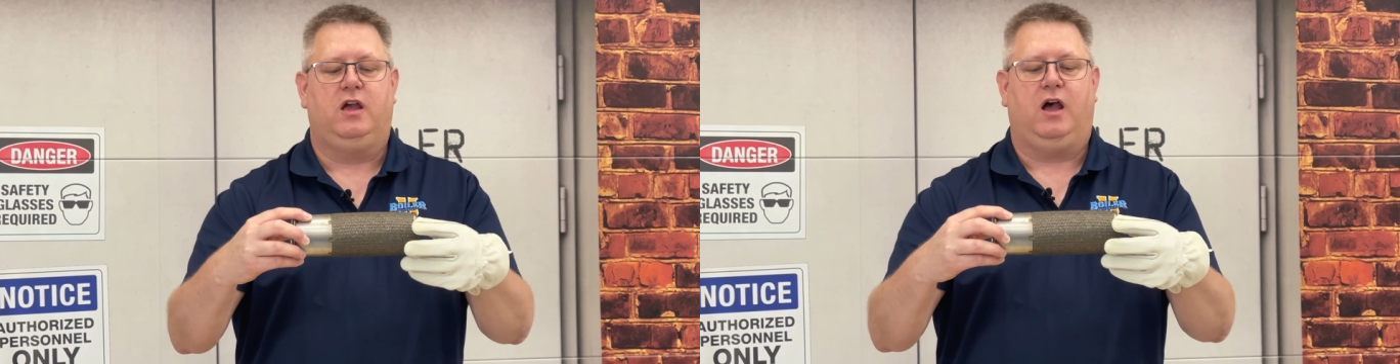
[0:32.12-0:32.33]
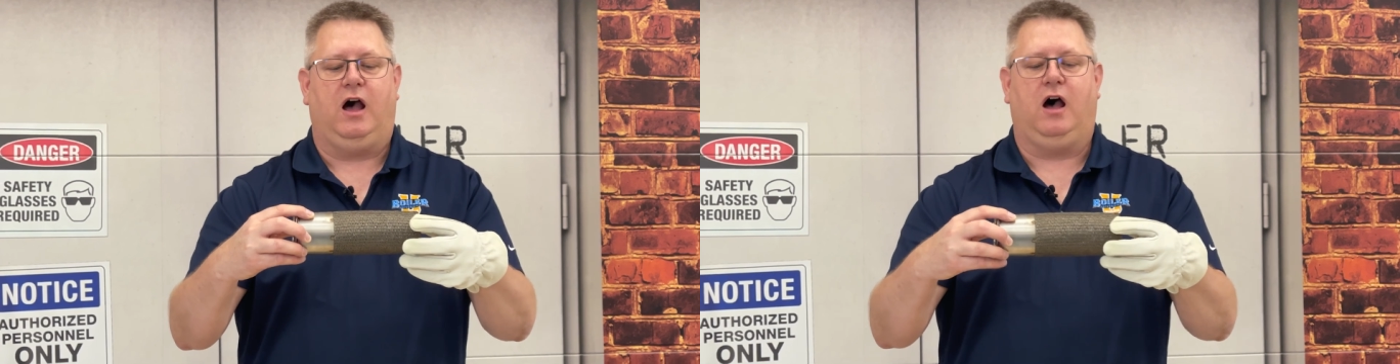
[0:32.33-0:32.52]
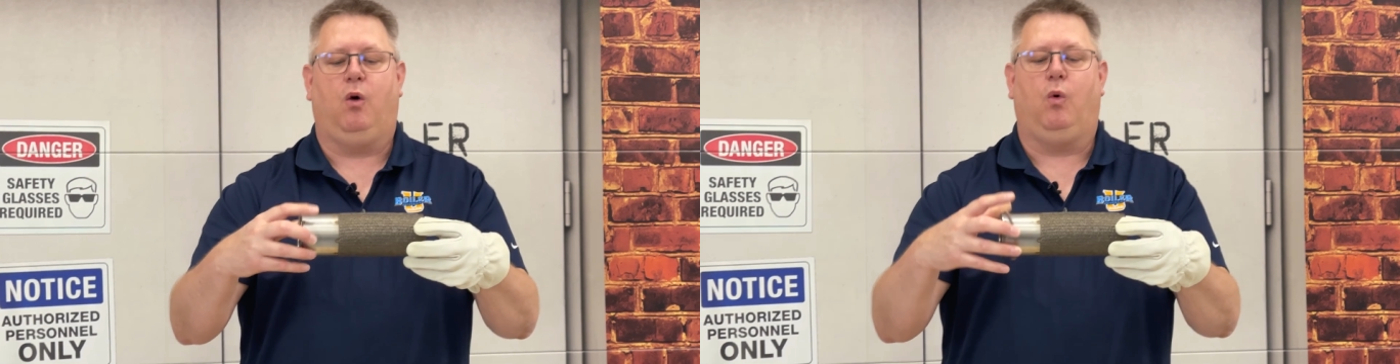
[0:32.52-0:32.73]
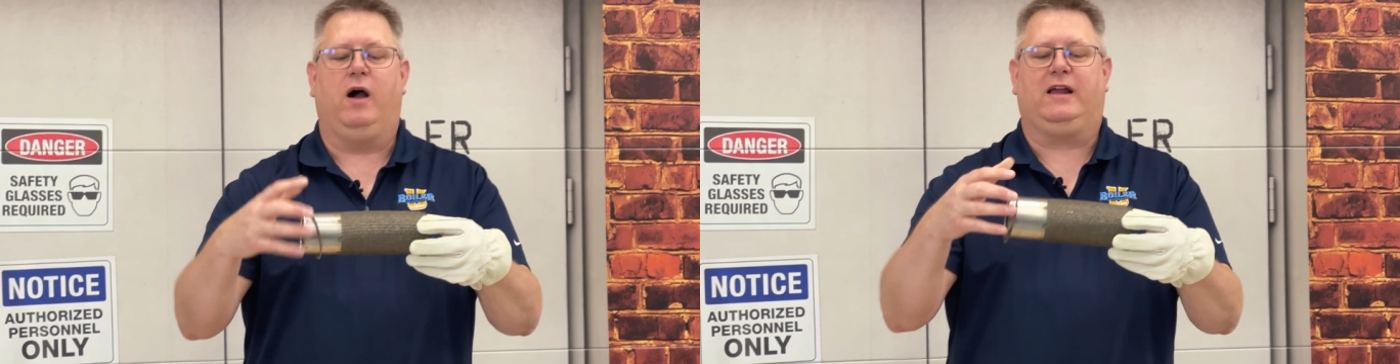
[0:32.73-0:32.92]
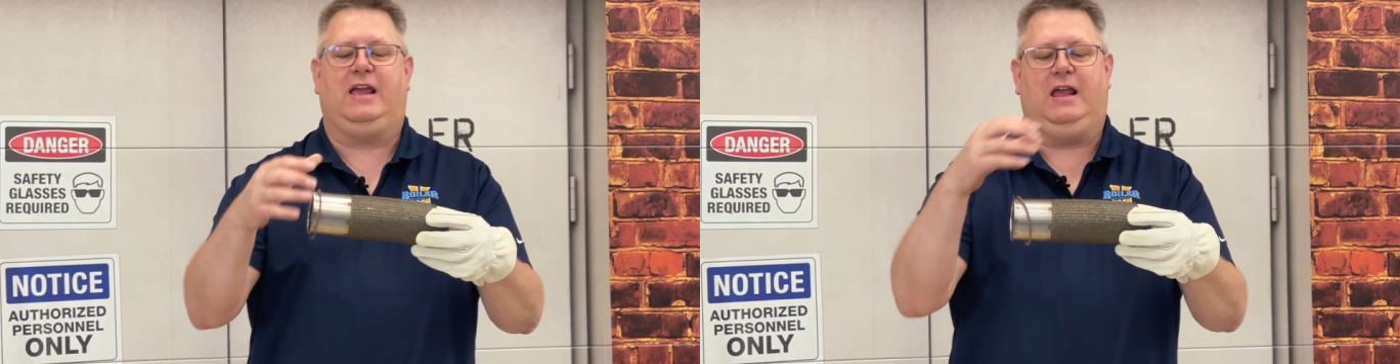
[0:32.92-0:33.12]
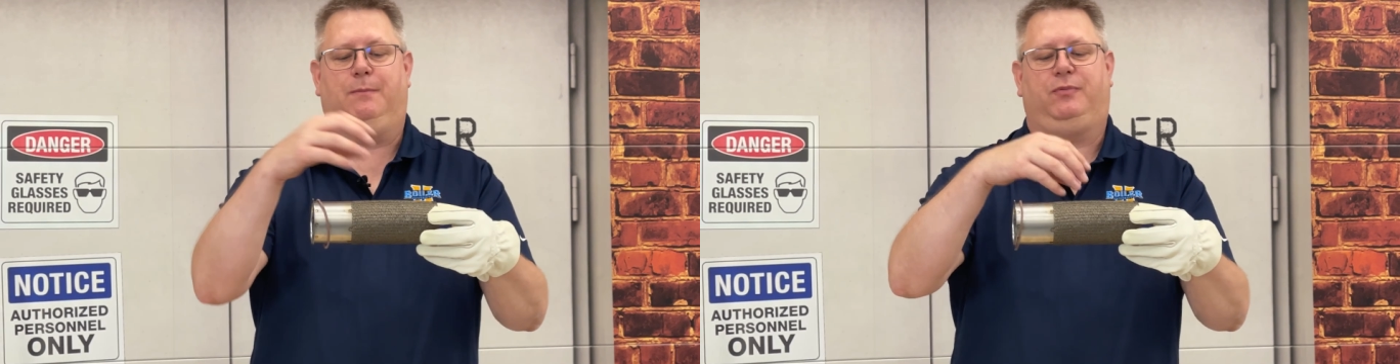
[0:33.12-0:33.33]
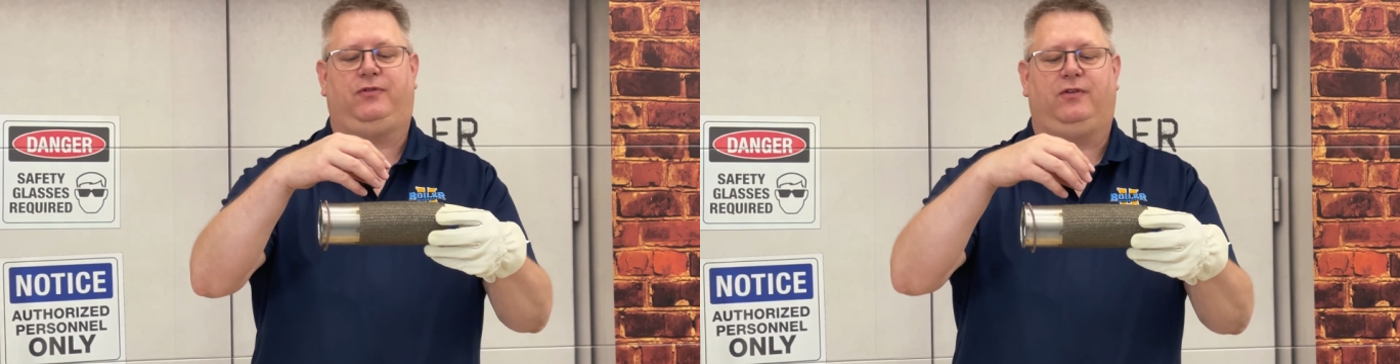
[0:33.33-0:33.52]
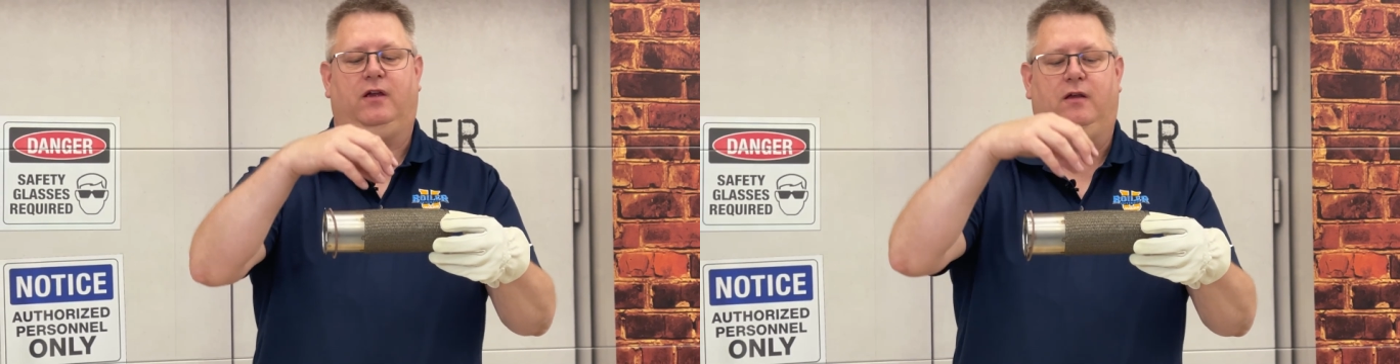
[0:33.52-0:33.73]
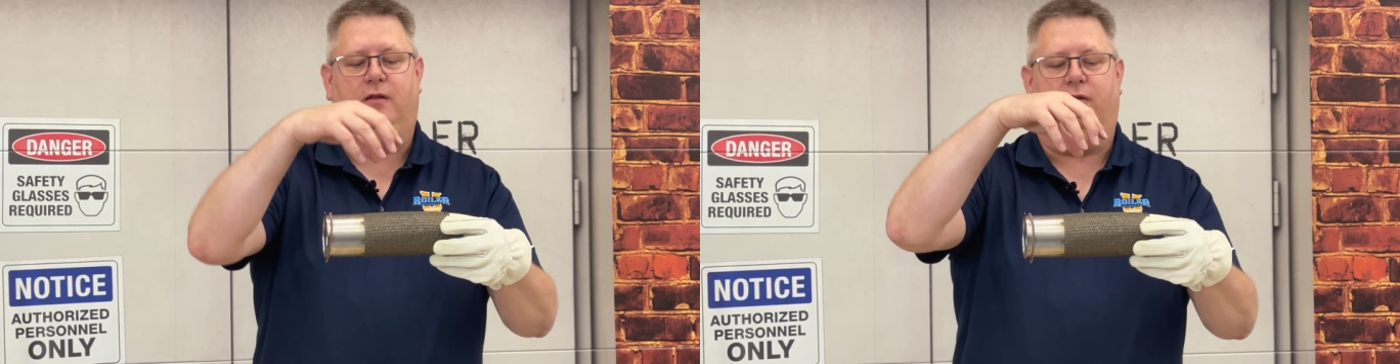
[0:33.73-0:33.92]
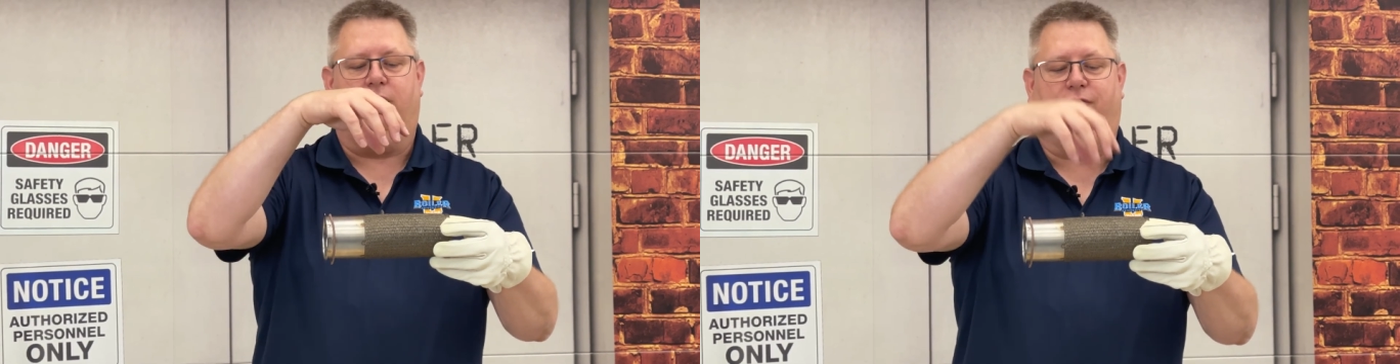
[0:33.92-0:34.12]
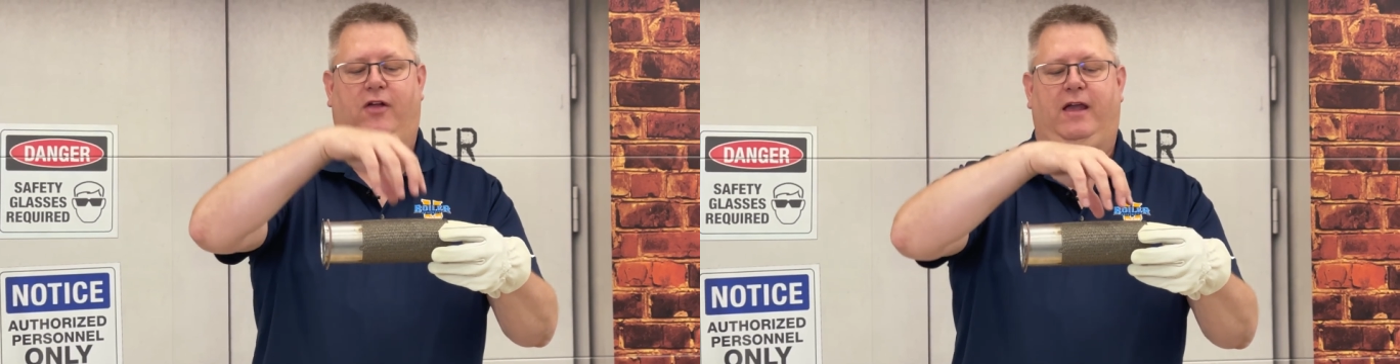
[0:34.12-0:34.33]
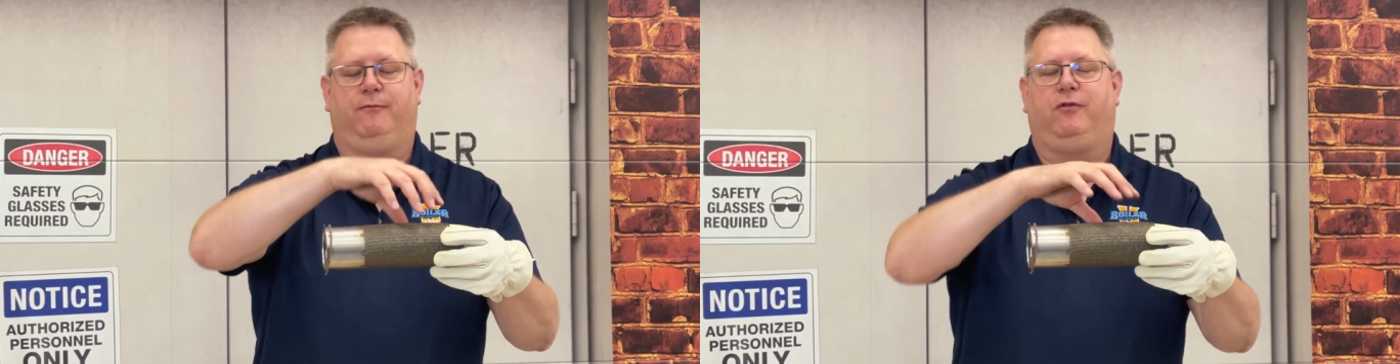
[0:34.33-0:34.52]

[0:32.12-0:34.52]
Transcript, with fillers: uh, what keeps the flame